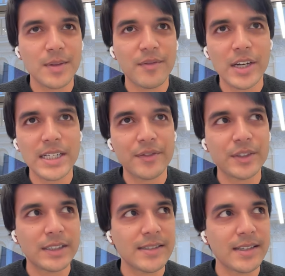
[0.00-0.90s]
very
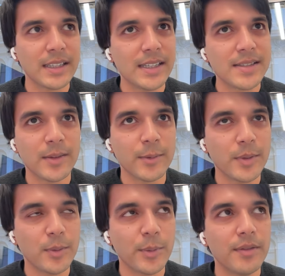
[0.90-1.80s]
difficult, to say the least, and we,
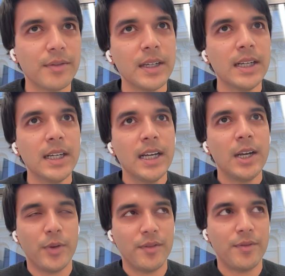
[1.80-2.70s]
we've
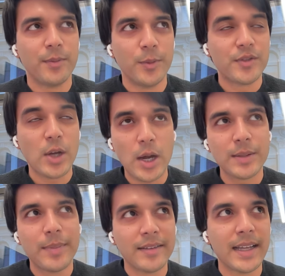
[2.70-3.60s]
we've we've talked
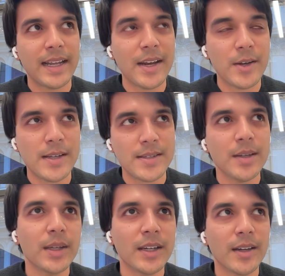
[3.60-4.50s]
about that ad nauseum
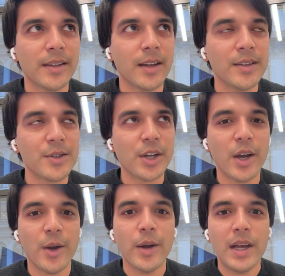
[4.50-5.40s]
here on, on the
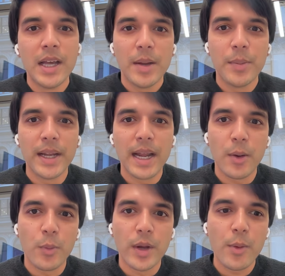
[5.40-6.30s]
show. But uh,
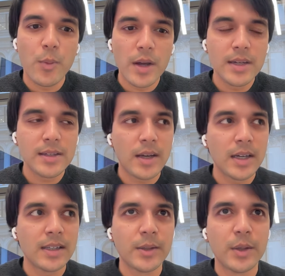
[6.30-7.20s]
what I want to talk
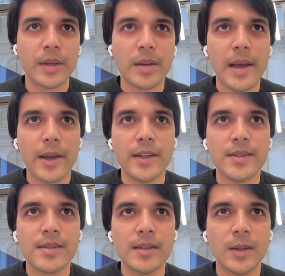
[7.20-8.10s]
a little bit about is,
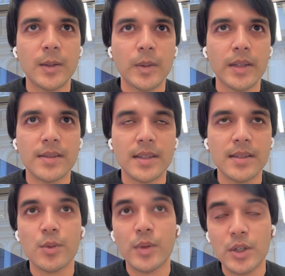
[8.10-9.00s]
you know, is,
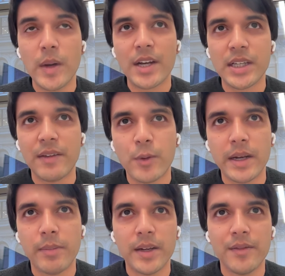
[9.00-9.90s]
is we do actually have quite a
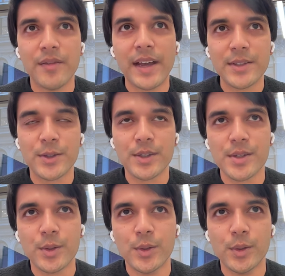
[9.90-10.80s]
bit of investors
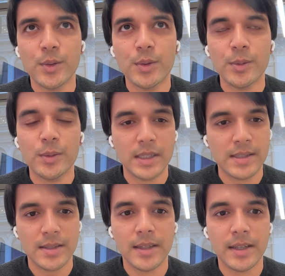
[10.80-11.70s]
who who, who
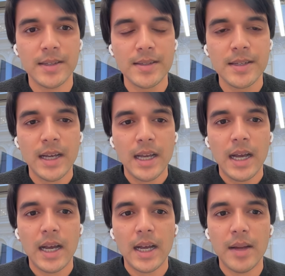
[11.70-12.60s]
listen to this.
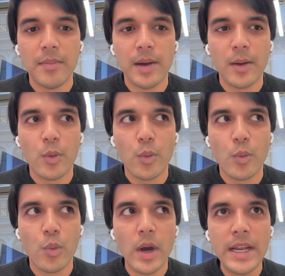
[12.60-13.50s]
Um,
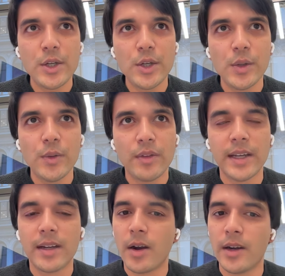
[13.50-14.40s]
what do you
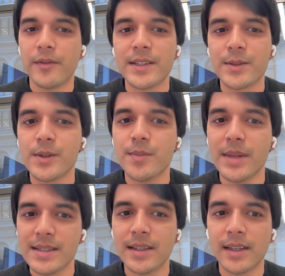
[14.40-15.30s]
think are investors
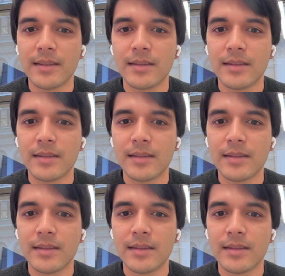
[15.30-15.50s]
missing